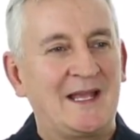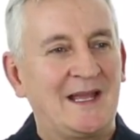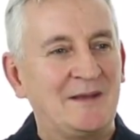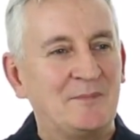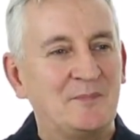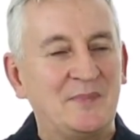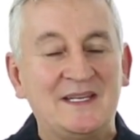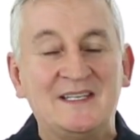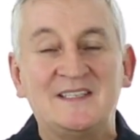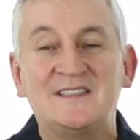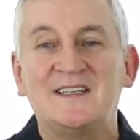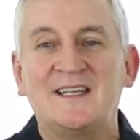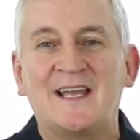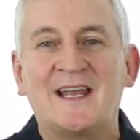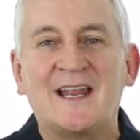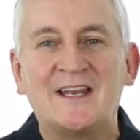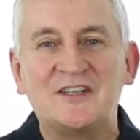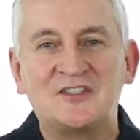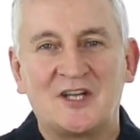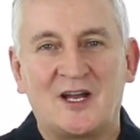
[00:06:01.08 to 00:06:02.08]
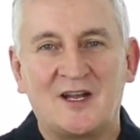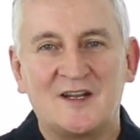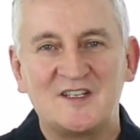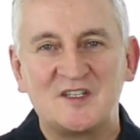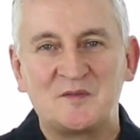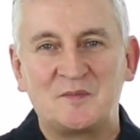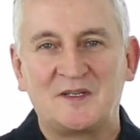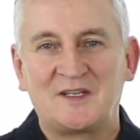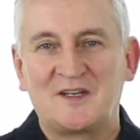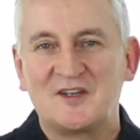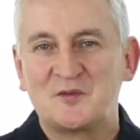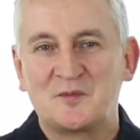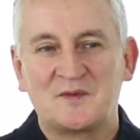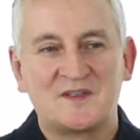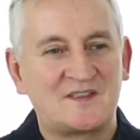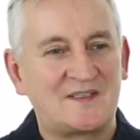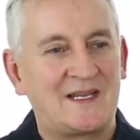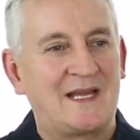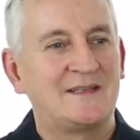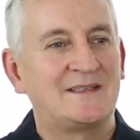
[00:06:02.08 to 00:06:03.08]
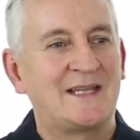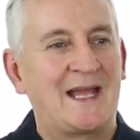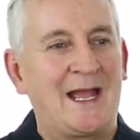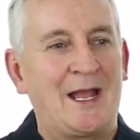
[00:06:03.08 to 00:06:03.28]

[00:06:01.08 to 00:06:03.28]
and be de-energized because we're sat